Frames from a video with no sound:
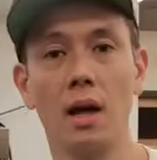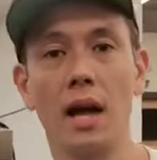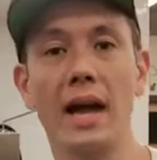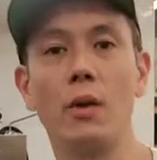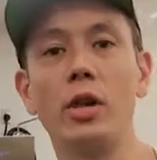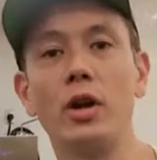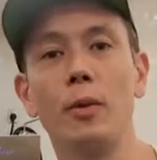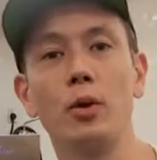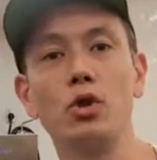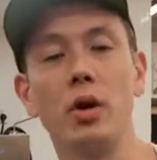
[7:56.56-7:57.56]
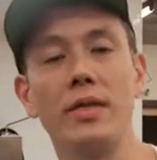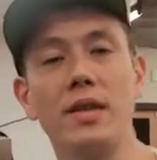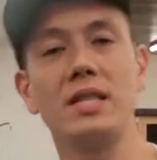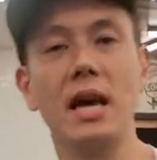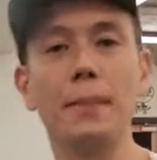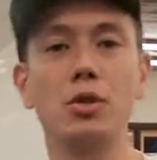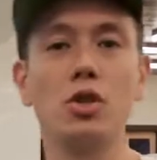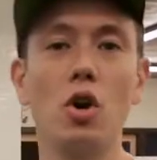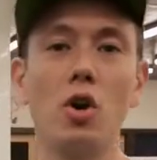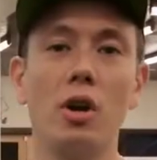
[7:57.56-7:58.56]
Hey, I really hope you enjoyed this
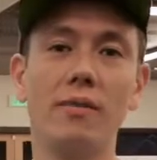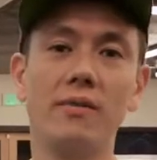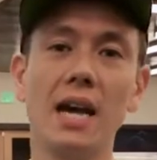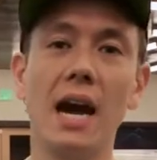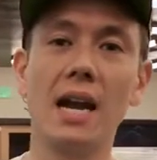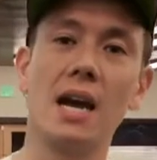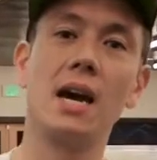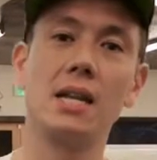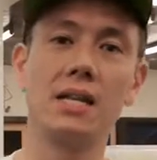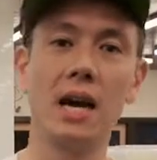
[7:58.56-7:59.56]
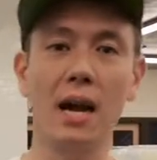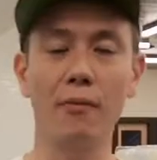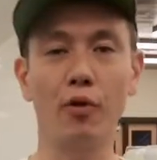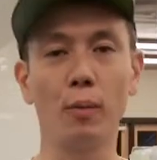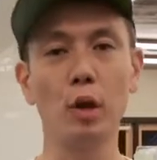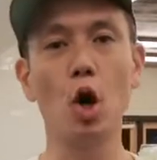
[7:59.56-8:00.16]
episode of Dining on a Dime from